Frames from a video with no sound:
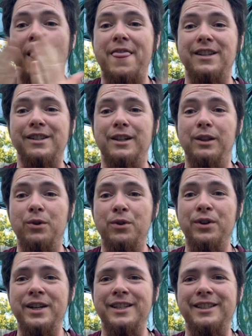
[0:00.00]
this
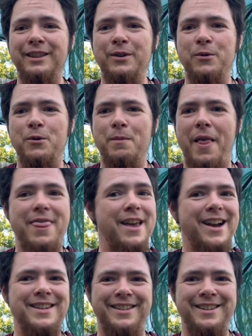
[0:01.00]
glorious loom that
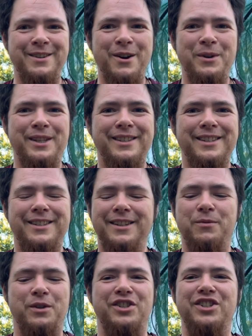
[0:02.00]
I didn't know
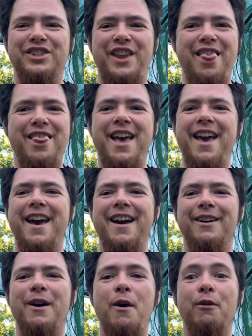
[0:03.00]
existed was just
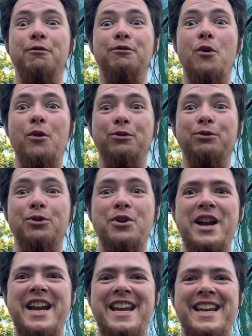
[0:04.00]
there for
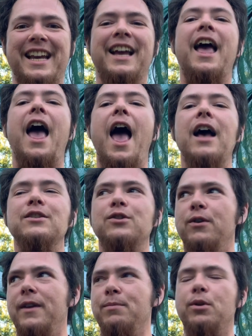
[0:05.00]
free.
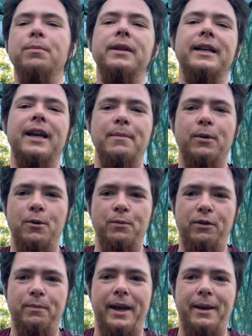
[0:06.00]
So that promptly came home
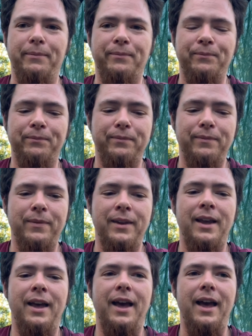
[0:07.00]
with me.
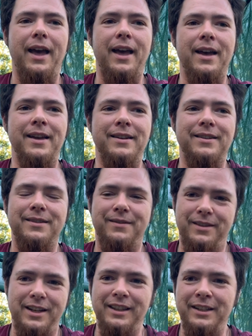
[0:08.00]
And
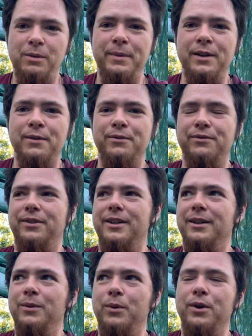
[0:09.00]
a little bit of
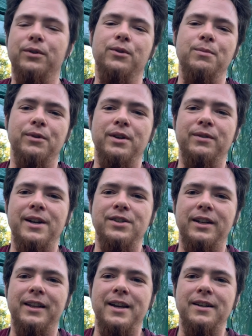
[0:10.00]
workroom
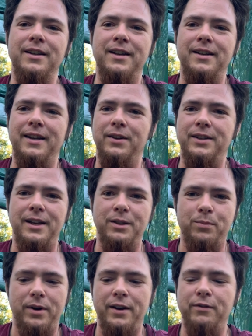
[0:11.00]
rearranging later, it now takes
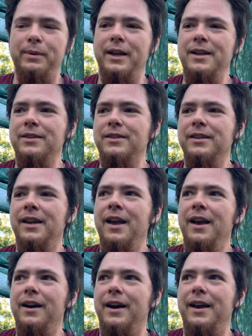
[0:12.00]
pride of place.
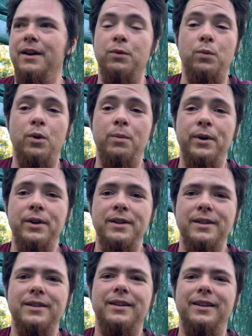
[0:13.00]
I have a warp on
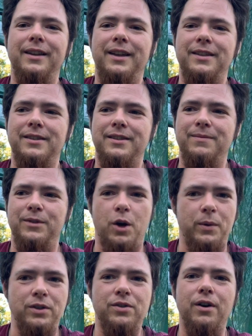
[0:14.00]
it. It's
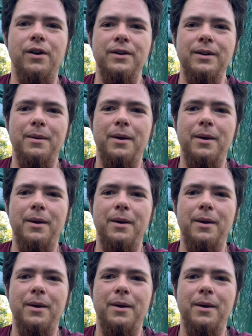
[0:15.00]
going strong.